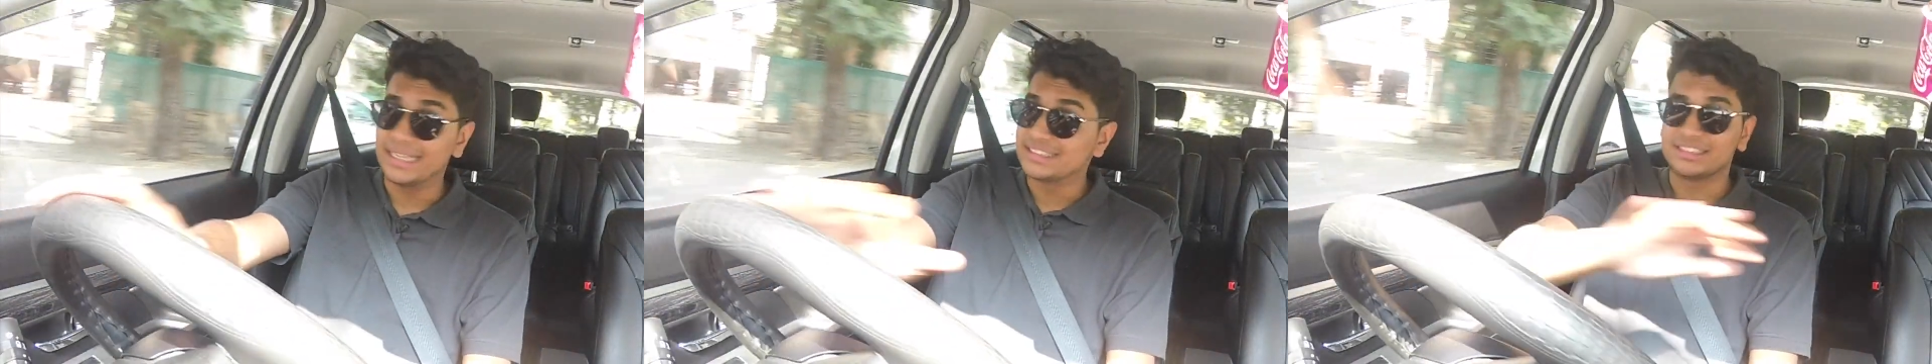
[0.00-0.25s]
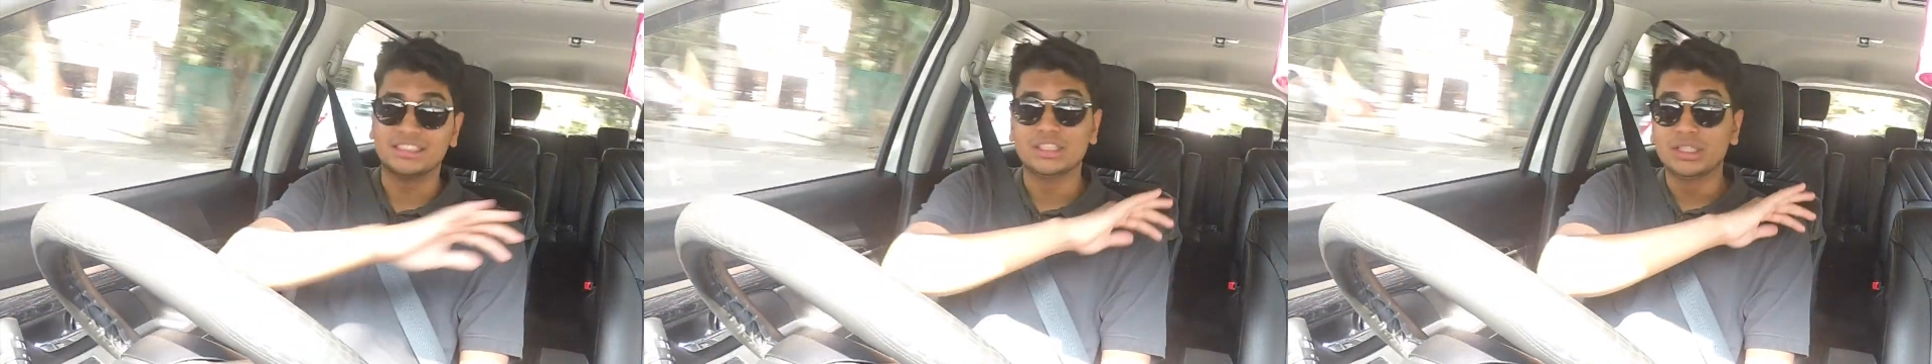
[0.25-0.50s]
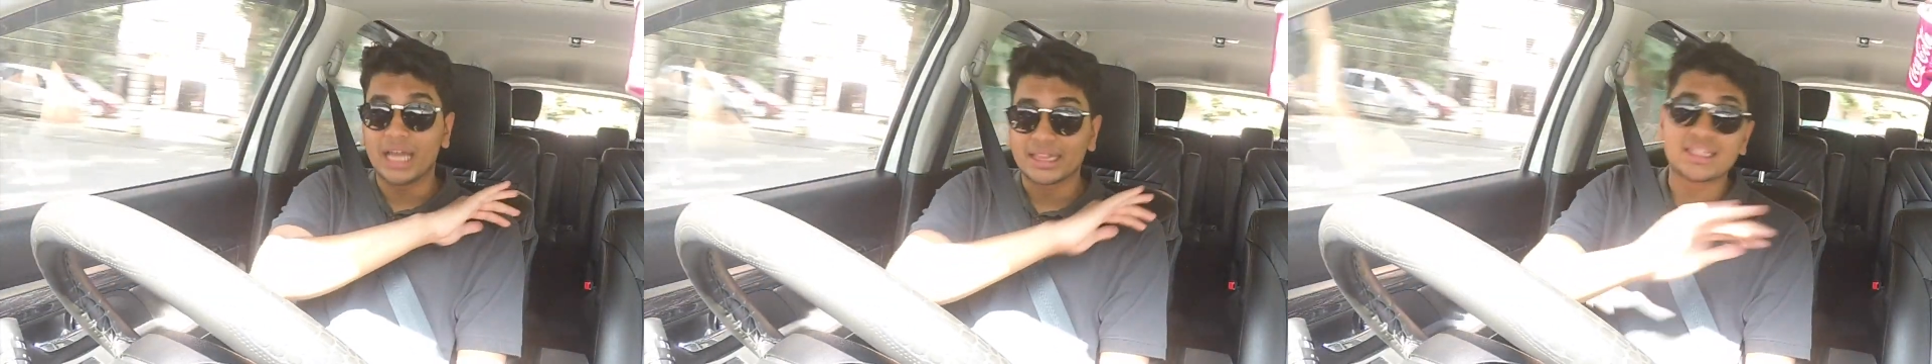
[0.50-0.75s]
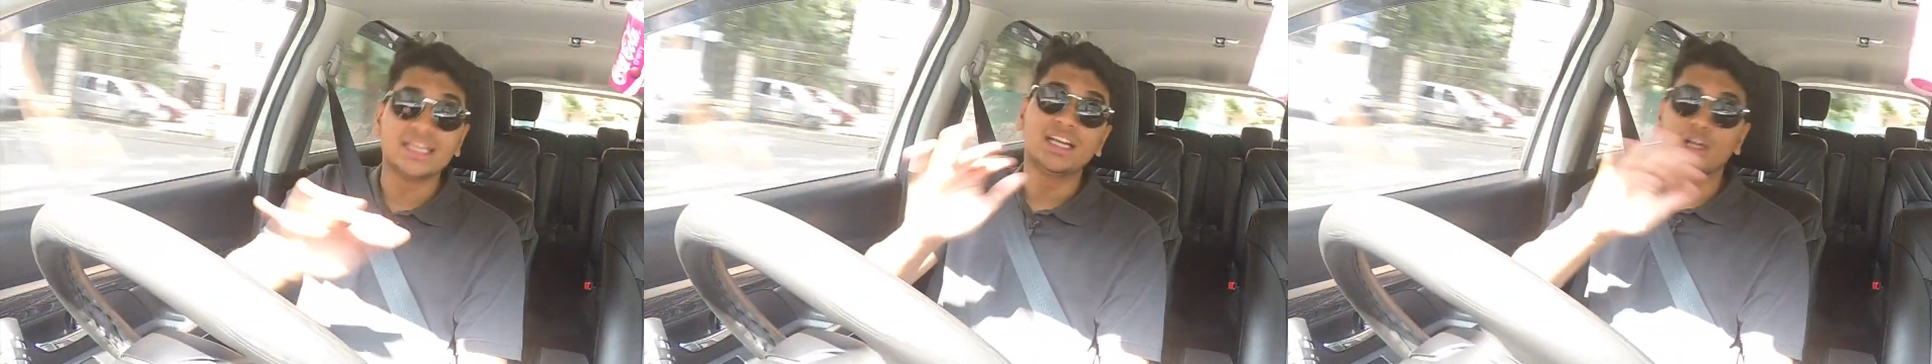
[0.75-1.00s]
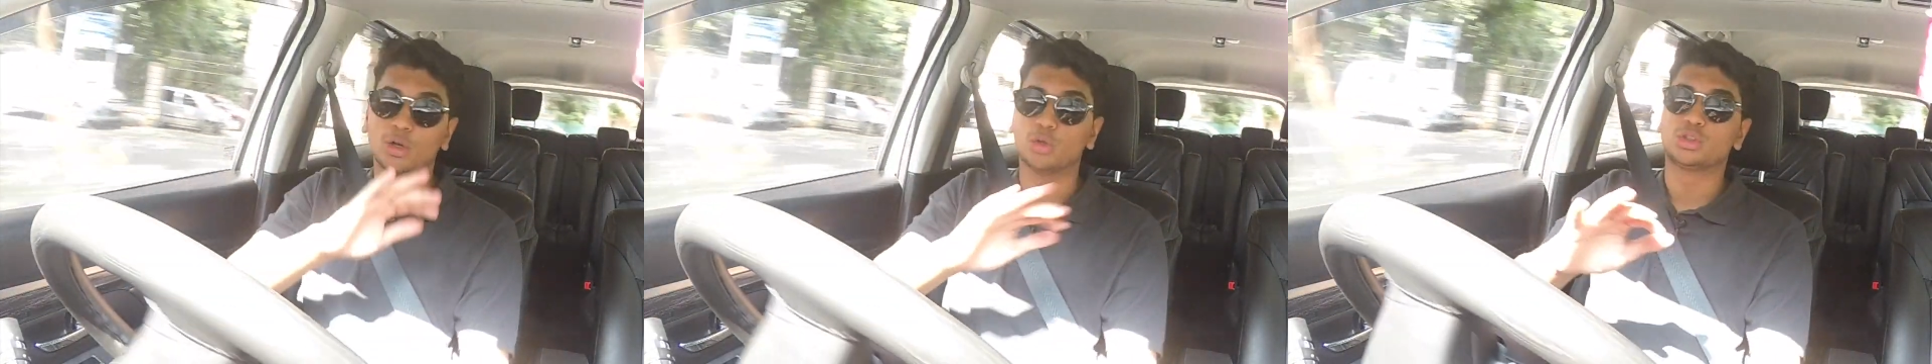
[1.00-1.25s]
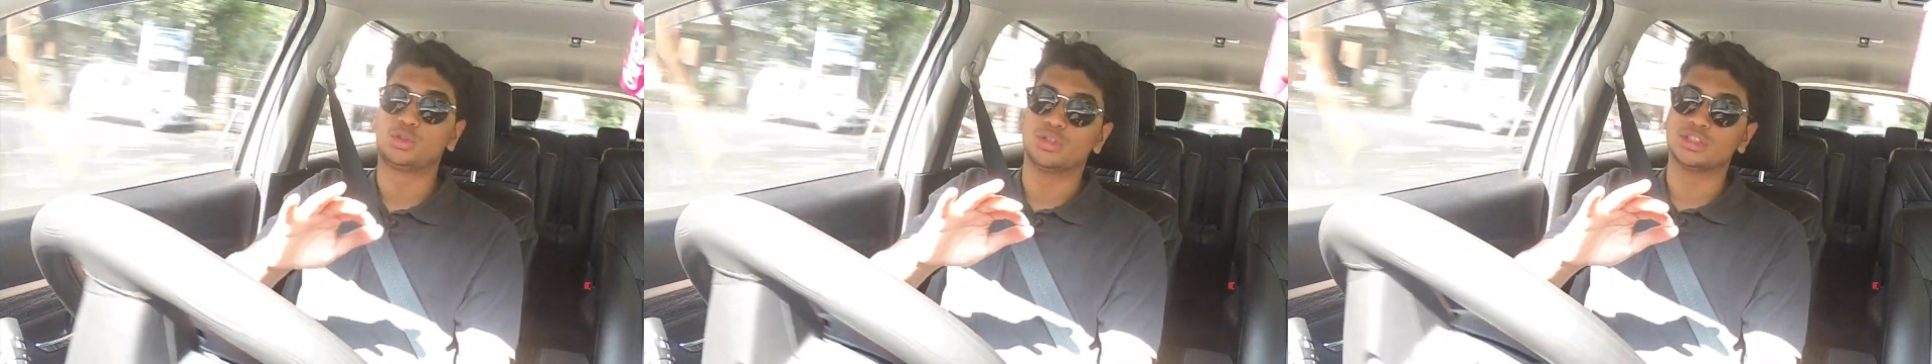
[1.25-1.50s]
it's nothing
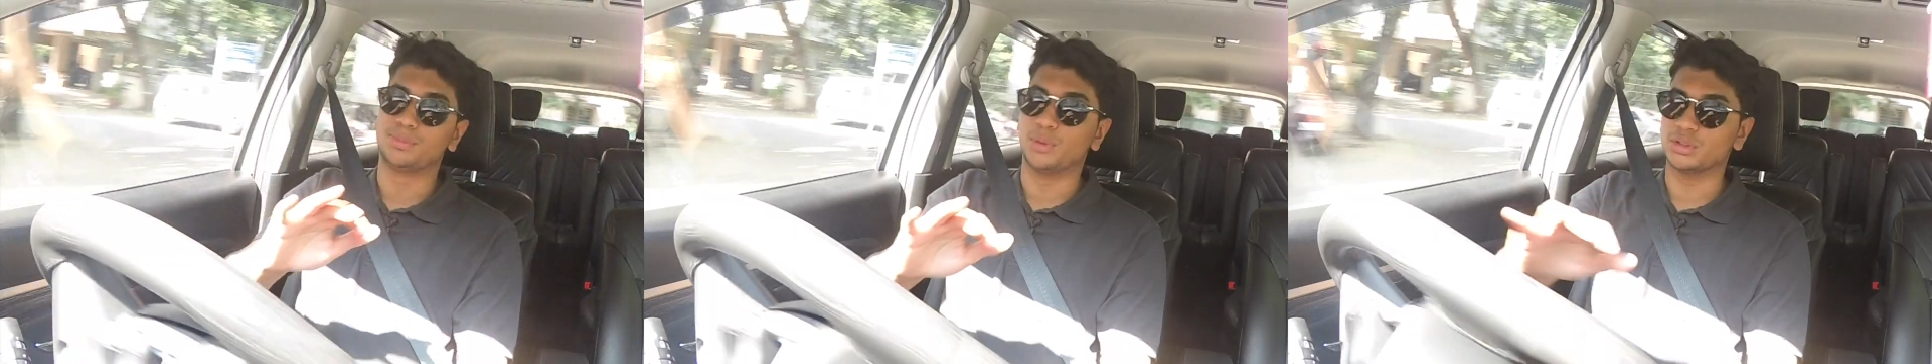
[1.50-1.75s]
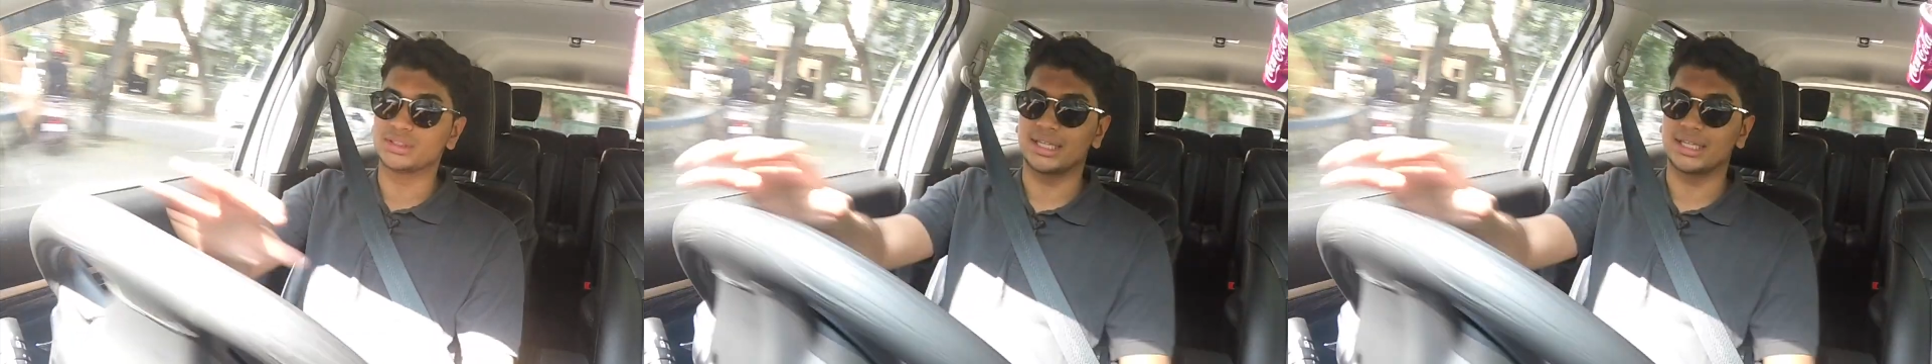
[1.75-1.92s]
close to a sports